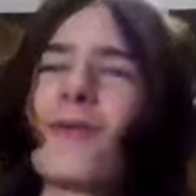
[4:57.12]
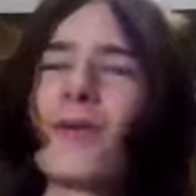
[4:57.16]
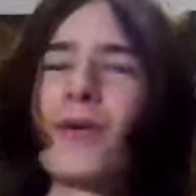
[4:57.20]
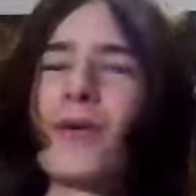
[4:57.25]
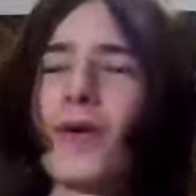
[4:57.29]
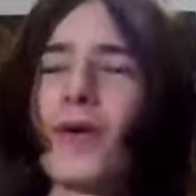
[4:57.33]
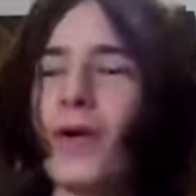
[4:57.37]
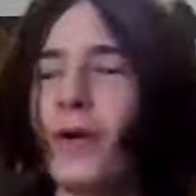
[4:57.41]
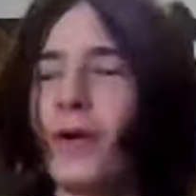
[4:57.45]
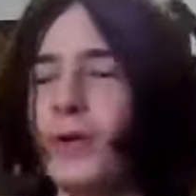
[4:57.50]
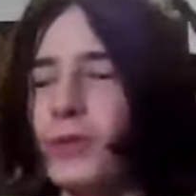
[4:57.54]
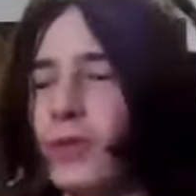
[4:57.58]

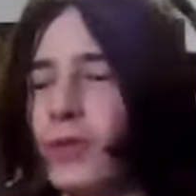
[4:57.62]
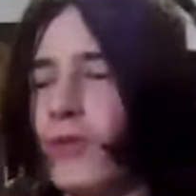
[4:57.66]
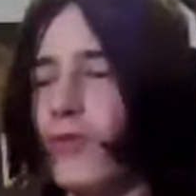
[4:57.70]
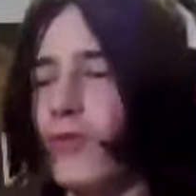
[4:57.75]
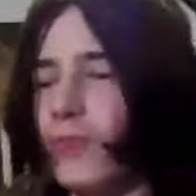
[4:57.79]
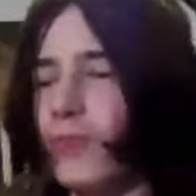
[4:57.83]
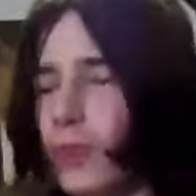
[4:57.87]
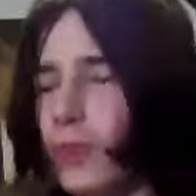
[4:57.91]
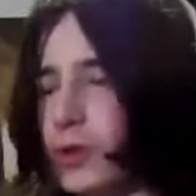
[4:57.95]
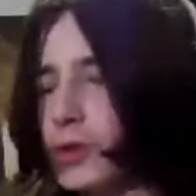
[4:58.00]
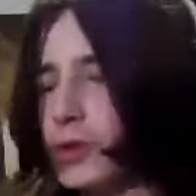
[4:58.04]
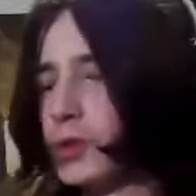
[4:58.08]
guy who goes like
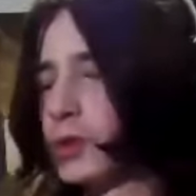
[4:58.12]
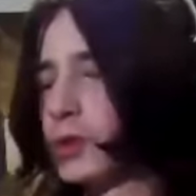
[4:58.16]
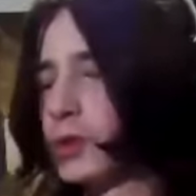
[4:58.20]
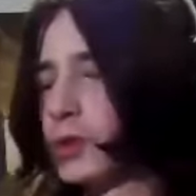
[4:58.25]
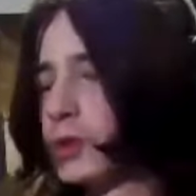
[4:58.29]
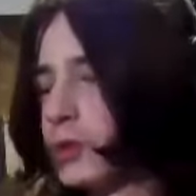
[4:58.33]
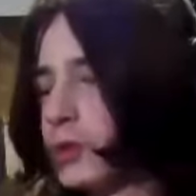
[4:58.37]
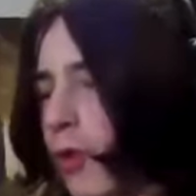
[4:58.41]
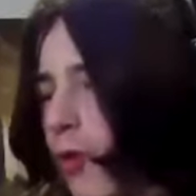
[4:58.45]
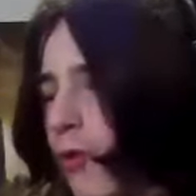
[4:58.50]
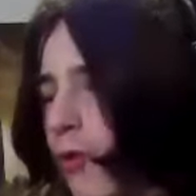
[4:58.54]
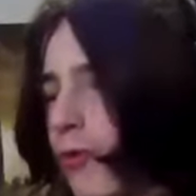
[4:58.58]

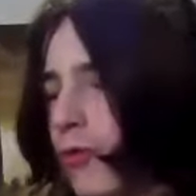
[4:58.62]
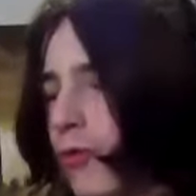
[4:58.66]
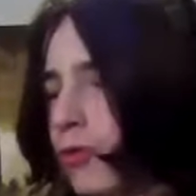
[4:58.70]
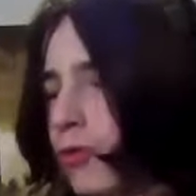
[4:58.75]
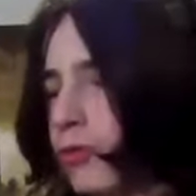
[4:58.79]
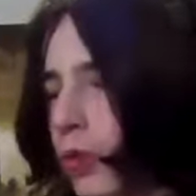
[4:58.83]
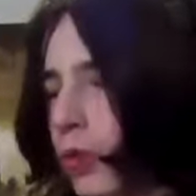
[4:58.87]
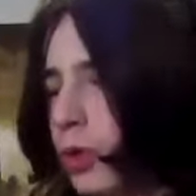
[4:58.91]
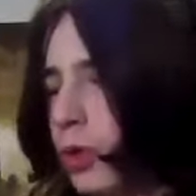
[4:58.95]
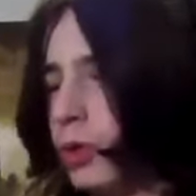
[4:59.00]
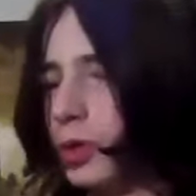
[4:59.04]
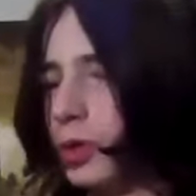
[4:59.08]

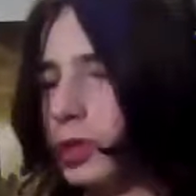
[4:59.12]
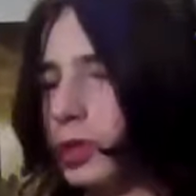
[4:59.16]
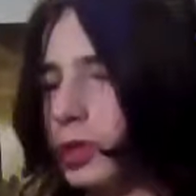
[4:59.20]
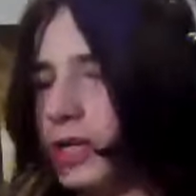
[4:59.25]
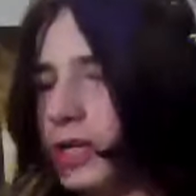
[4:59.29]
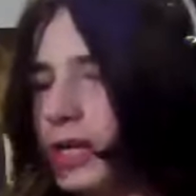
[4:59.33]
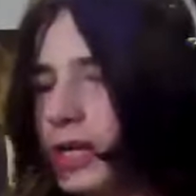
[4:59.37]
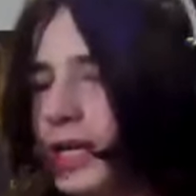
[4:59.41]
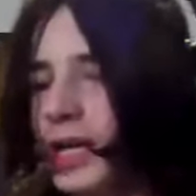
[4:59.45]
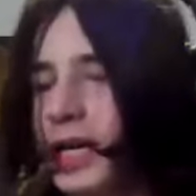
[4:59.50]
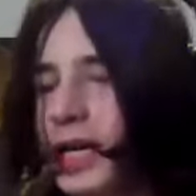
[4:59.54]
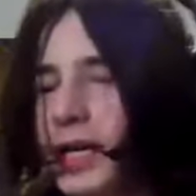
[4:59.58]
Festering,
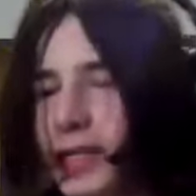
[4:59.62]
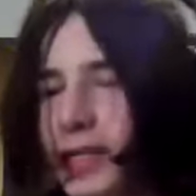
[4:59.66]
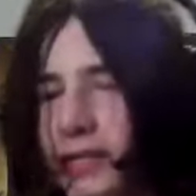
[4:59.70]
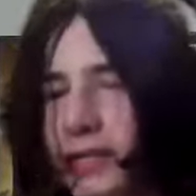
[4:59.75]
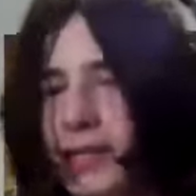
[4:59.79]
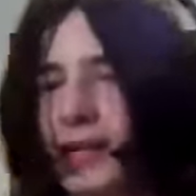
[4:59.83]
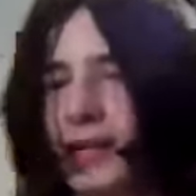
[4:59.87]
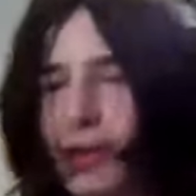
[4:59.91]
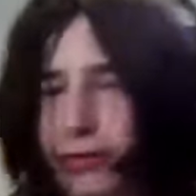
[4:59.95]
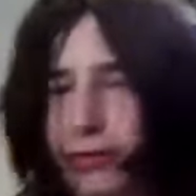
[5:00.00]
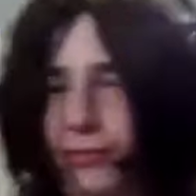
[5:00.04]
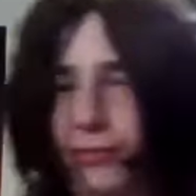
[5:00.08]
and then
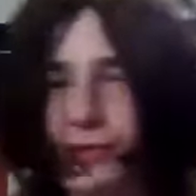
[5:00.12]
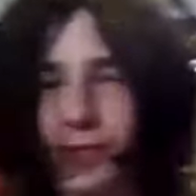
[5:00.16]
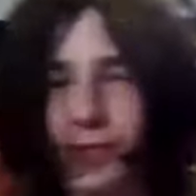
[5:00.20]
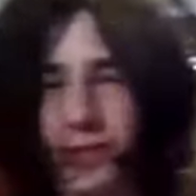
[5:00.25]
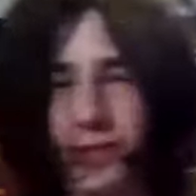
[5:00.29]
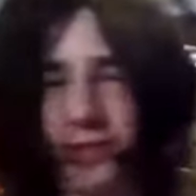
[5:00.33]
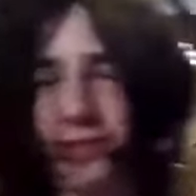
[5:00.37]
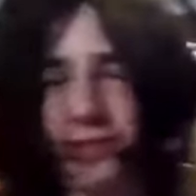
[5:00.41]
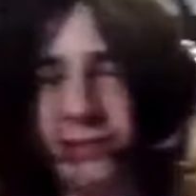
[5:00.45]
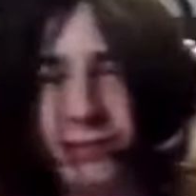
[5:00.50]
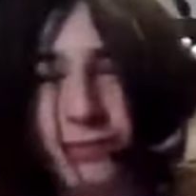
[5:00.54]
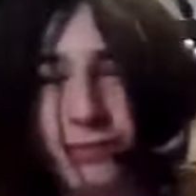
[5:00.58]
afterwards
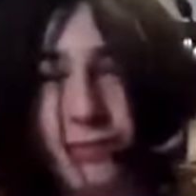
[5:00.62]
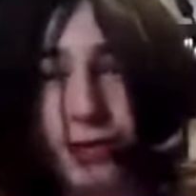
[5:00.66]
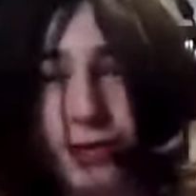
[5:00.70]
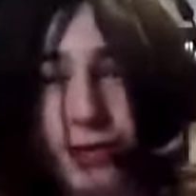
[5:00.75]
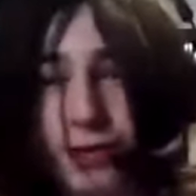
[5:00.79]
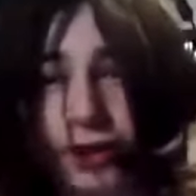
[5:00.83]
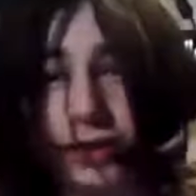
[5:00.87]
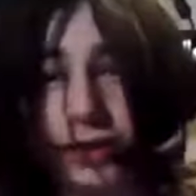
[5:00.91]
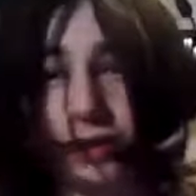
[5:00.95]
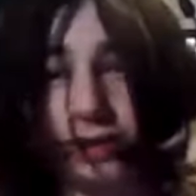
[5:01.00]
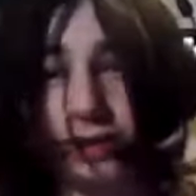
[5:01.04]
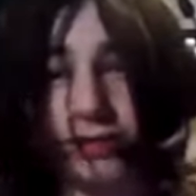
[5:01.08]
the
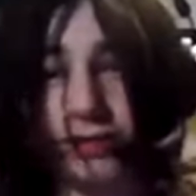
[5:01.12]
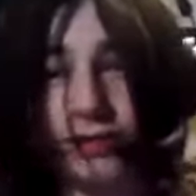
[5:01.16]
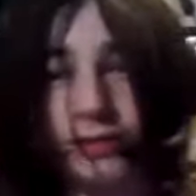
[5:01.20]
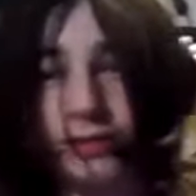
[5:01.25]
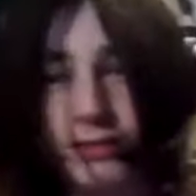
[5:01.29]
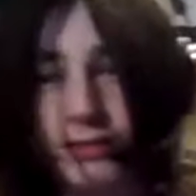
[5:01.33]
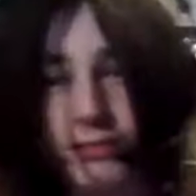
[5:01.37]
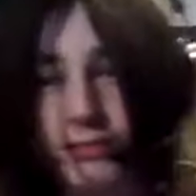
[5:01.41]
fucking